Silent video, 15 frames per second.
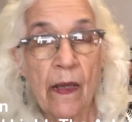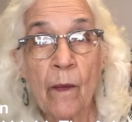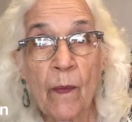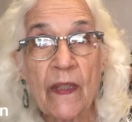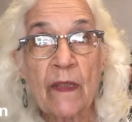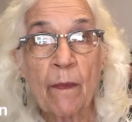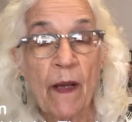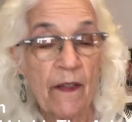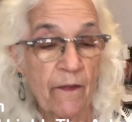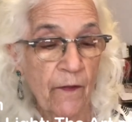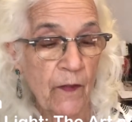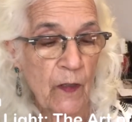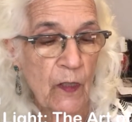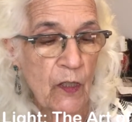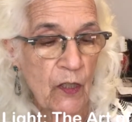it was my
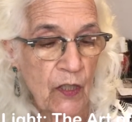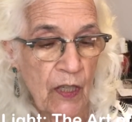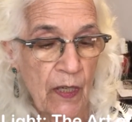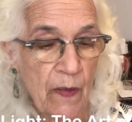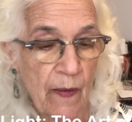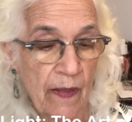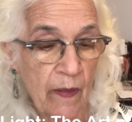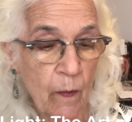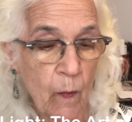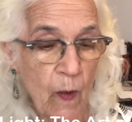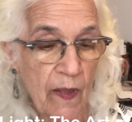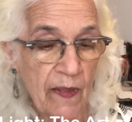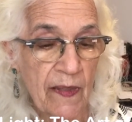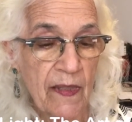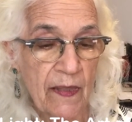first year on a
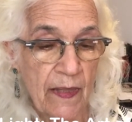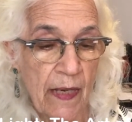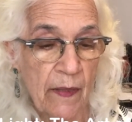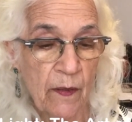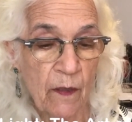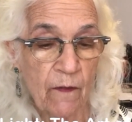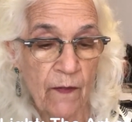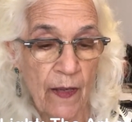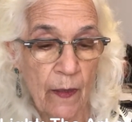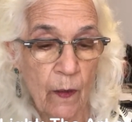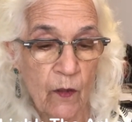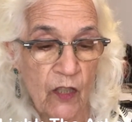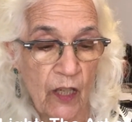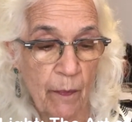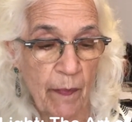Wallace Stegner
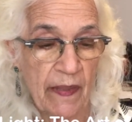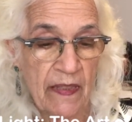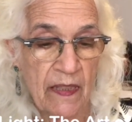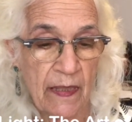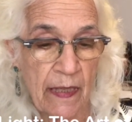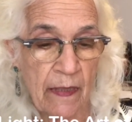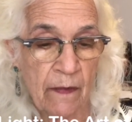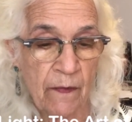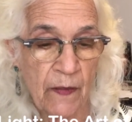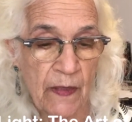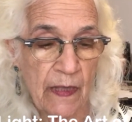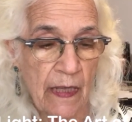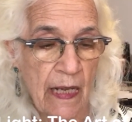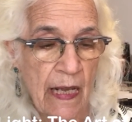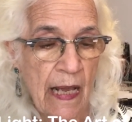Fellowship at
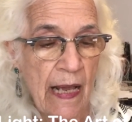Stanford,